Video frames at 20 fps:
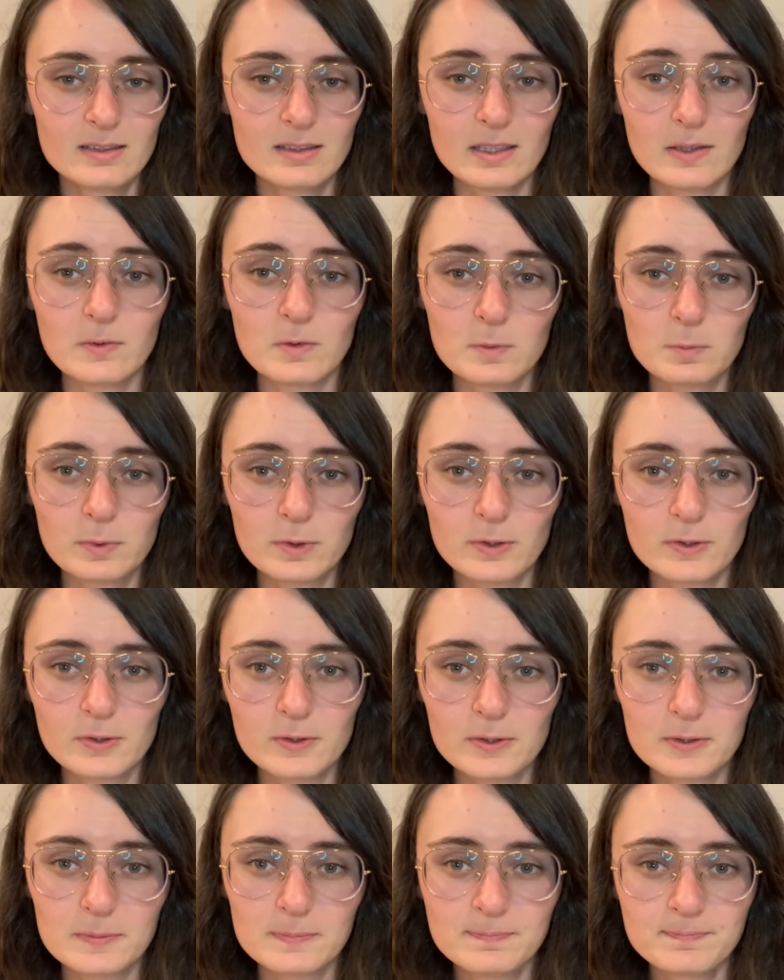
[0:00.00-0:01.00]
It was
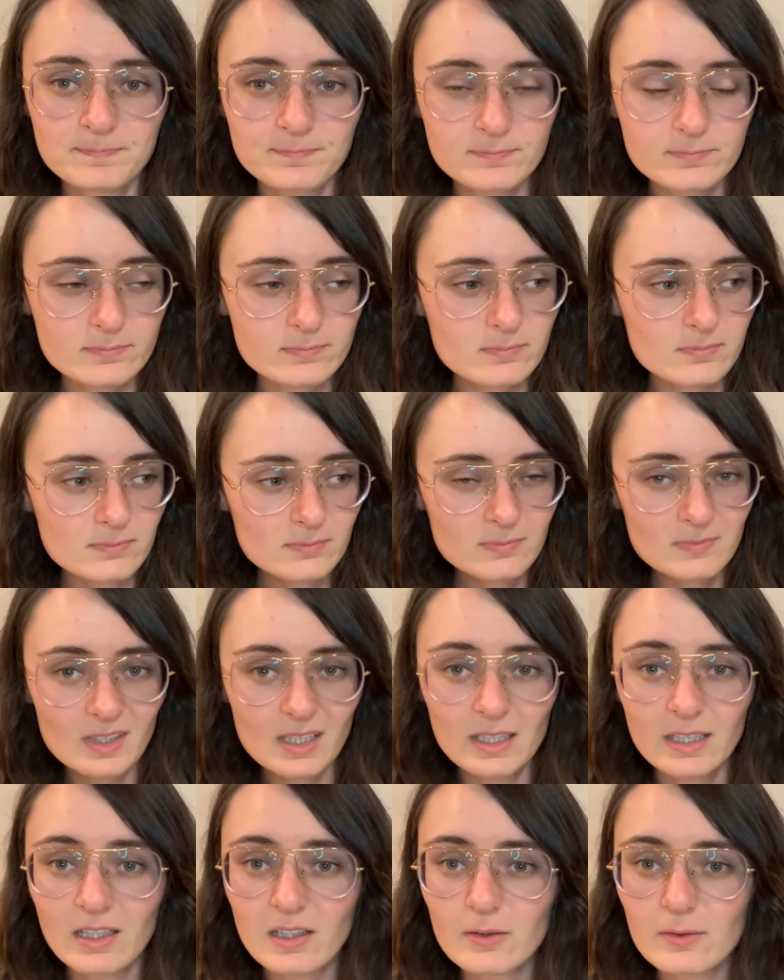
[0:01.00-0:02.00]
brutal.
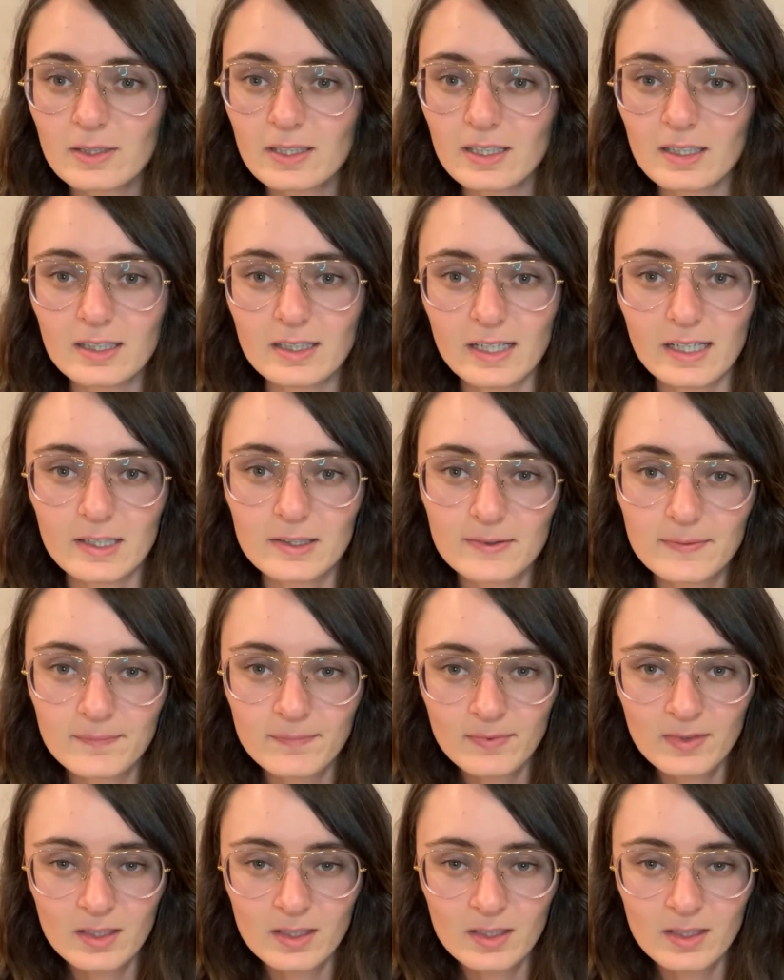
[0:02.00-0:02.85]
Here we are now.